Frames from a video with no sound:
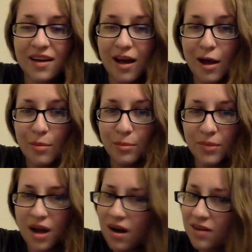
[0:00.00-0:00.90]
I'm
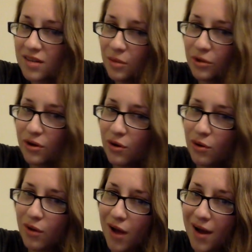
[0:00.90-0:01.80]
not on Tumblr a
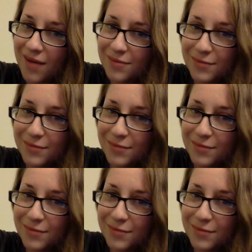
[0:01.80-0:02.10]
whole lot.